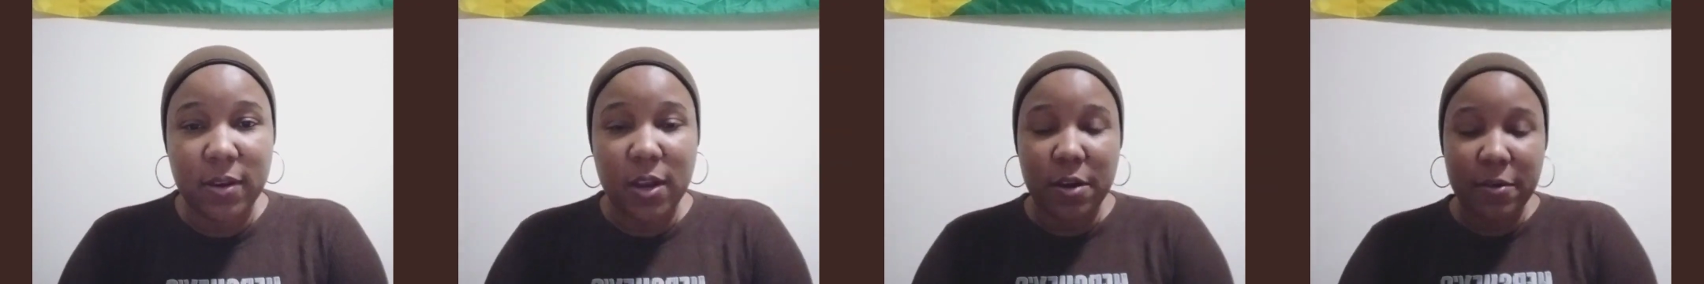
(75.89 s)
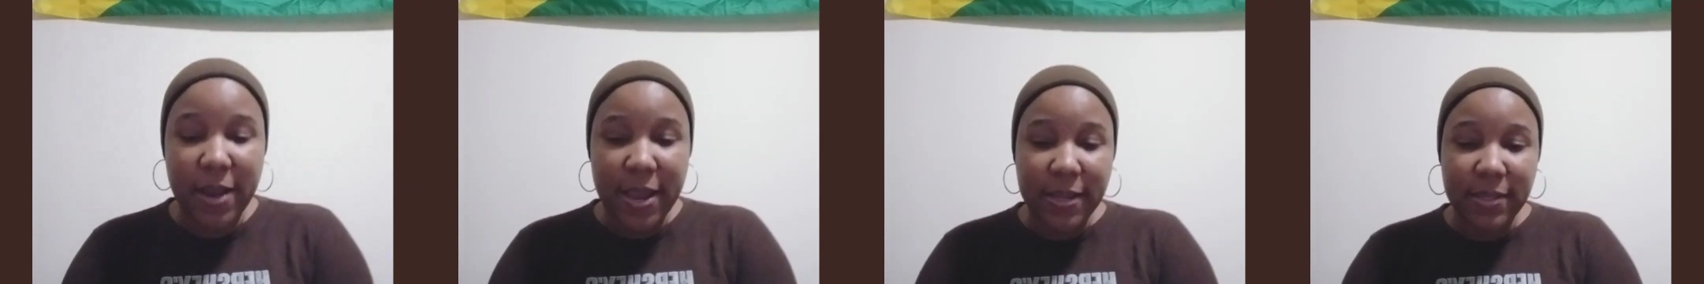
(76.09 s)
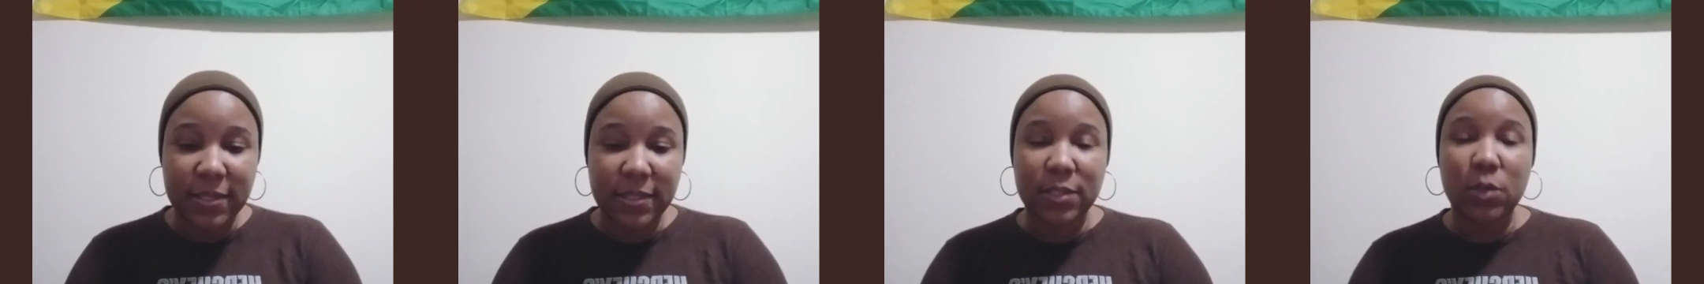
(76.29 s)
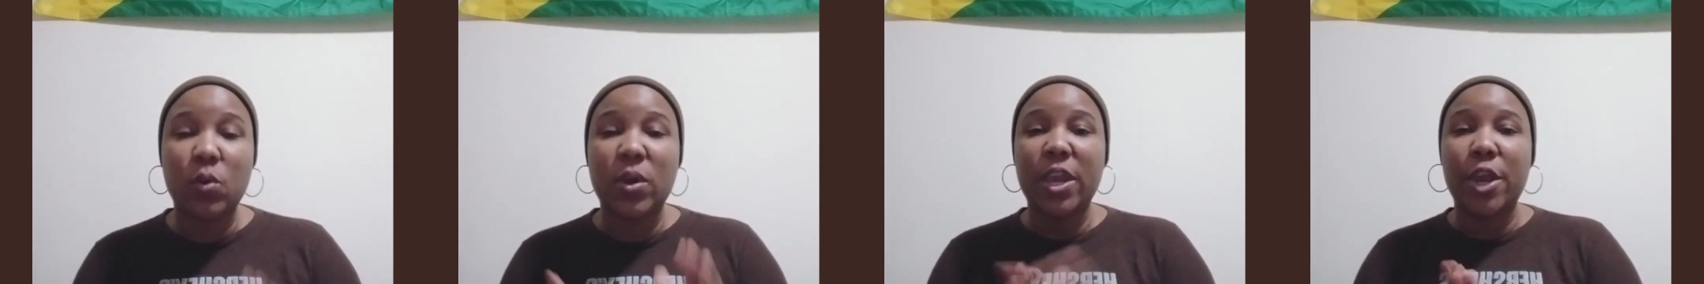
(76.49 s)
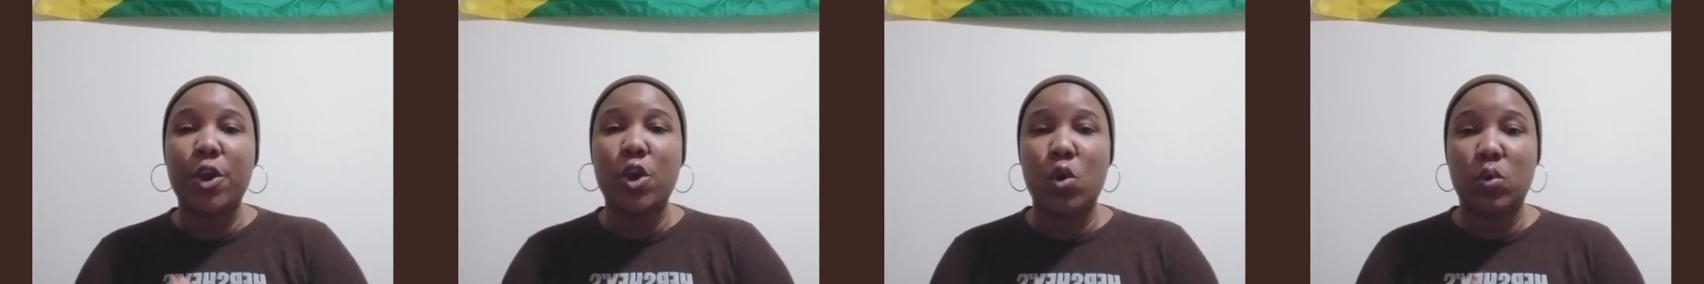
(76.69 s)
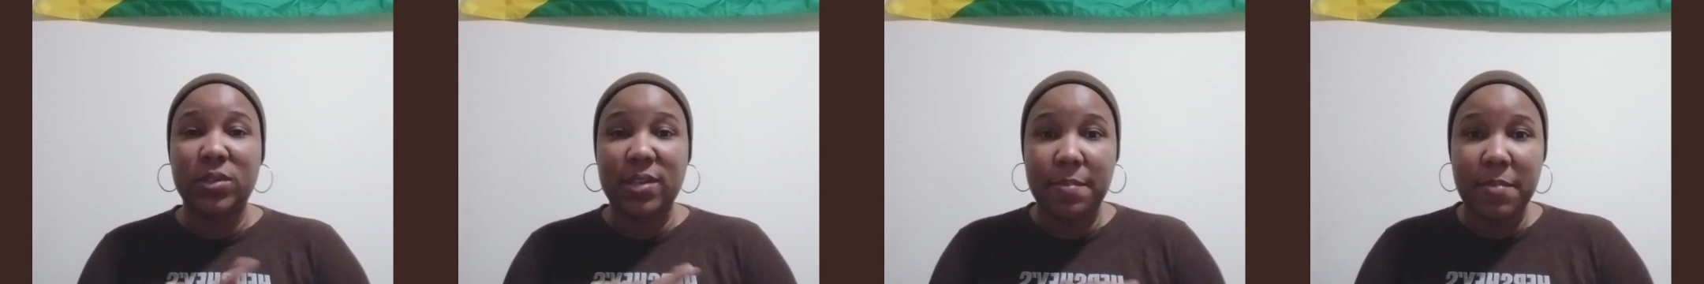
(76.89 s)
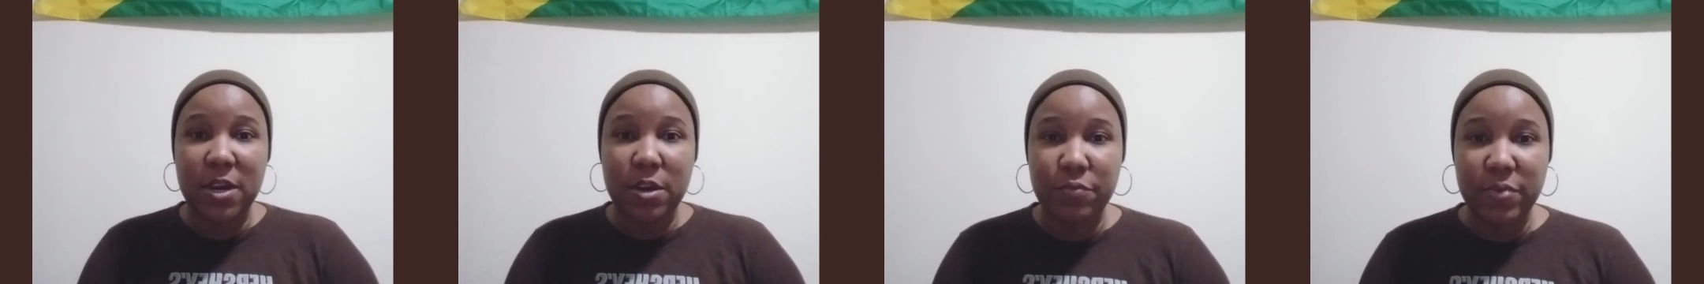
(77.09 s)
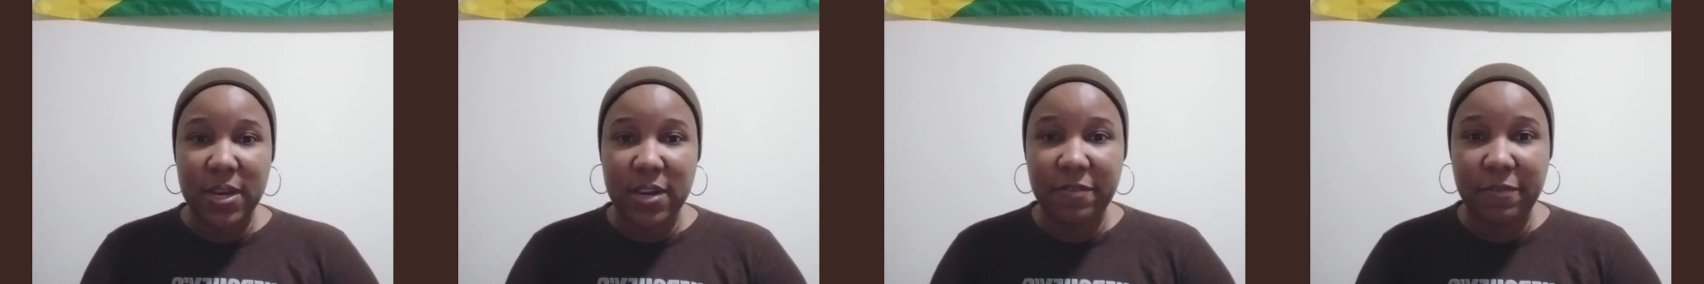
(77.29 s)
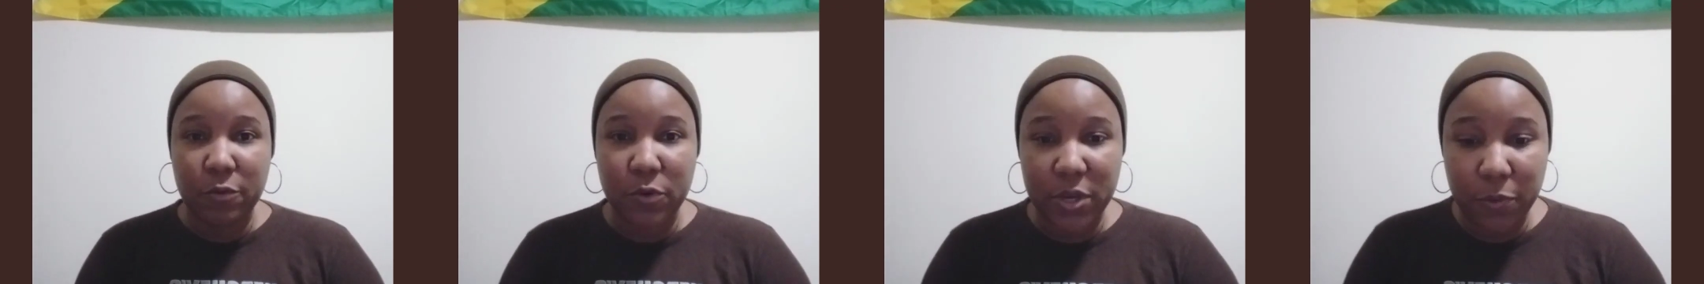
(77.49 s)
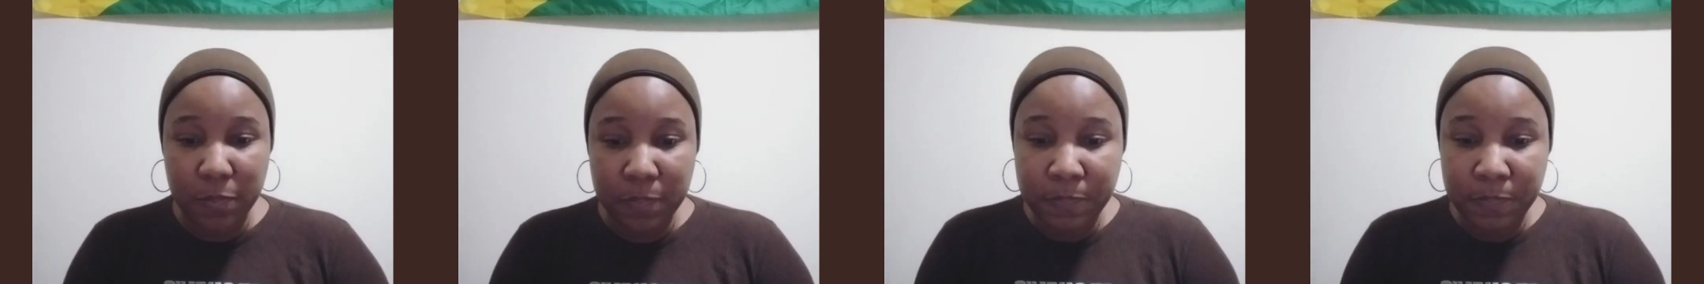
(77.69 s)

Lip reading: All right, so here goes. I'm going to read it for you.